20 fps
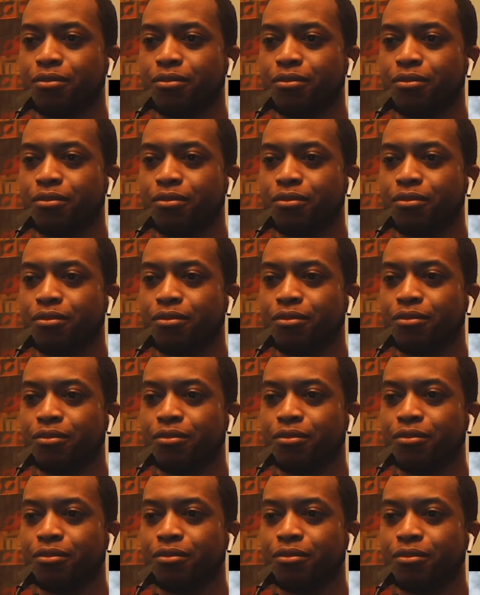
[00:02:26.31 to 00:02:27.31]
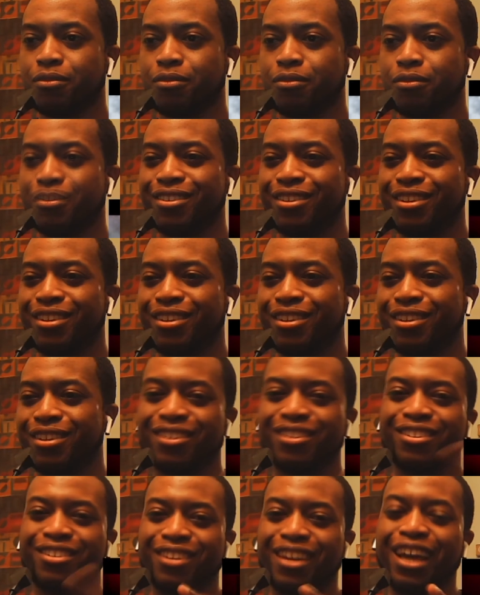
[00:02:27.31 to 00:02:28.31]
Oh man.
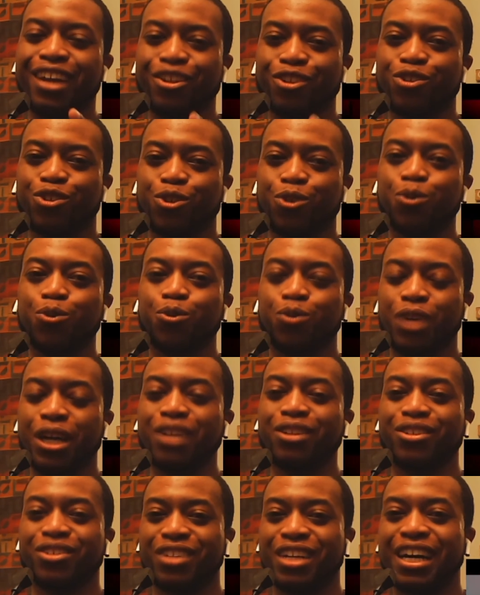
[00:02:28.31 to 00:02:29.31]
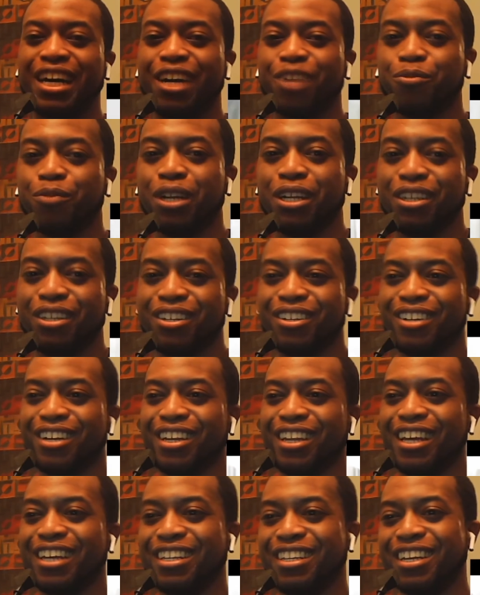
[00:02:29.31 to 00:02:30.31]
That was cool. That was hot right there. I
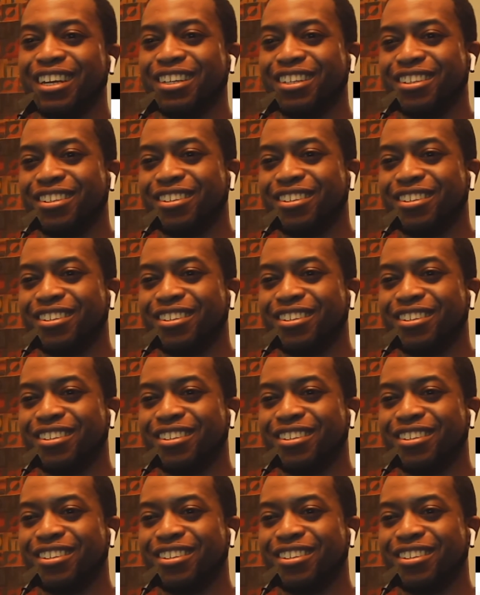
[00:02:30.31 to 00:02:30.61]
like that.